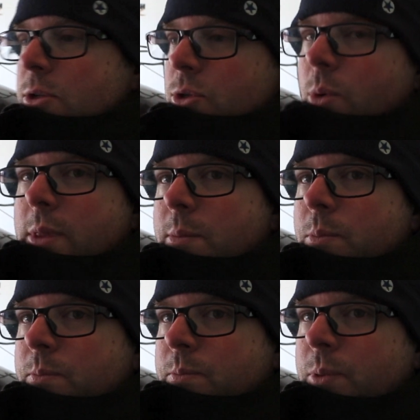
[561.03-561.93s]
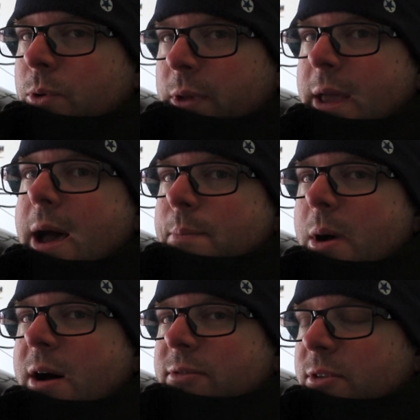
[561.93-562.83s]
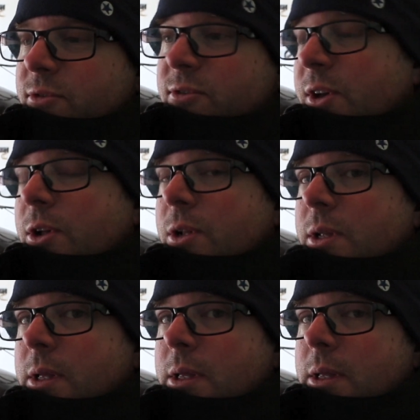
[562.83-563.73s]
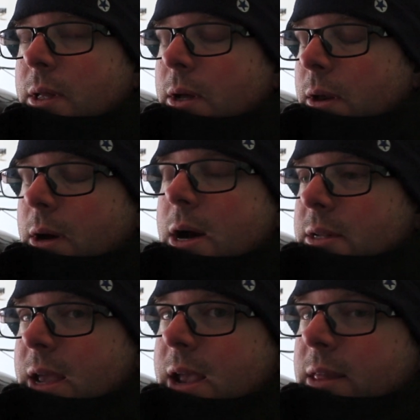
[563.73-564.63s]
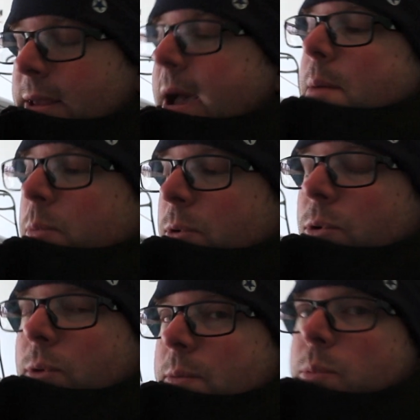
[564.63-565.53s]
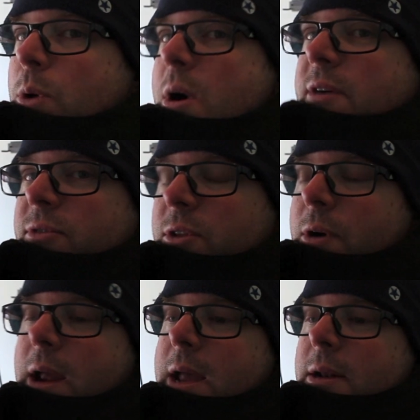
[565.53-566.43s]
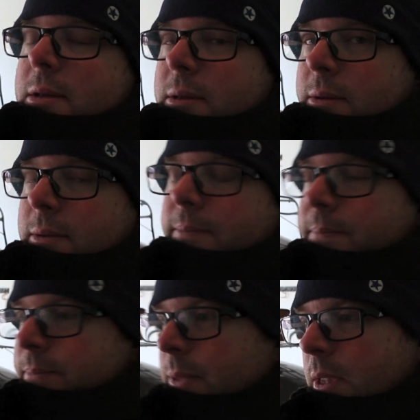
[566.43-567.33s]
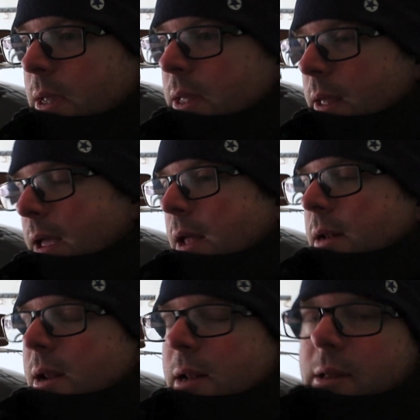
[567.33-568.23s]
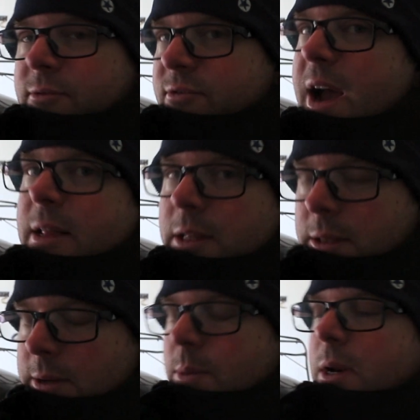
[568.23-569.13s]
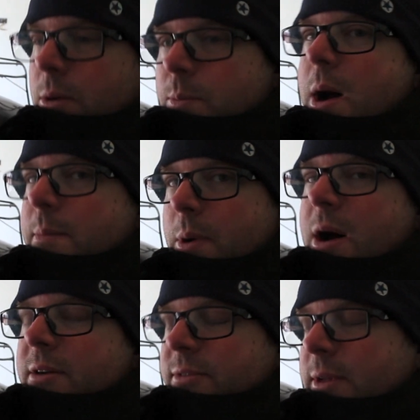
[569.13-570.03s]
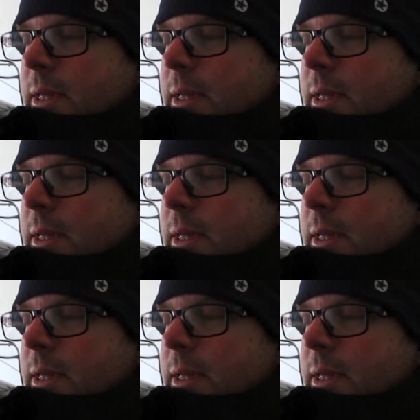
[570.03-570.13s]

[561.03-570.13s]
So when they pull the cap off to fill on a hot day, the cap will literally blow off in their hand. Not like violently, but it'll pop off.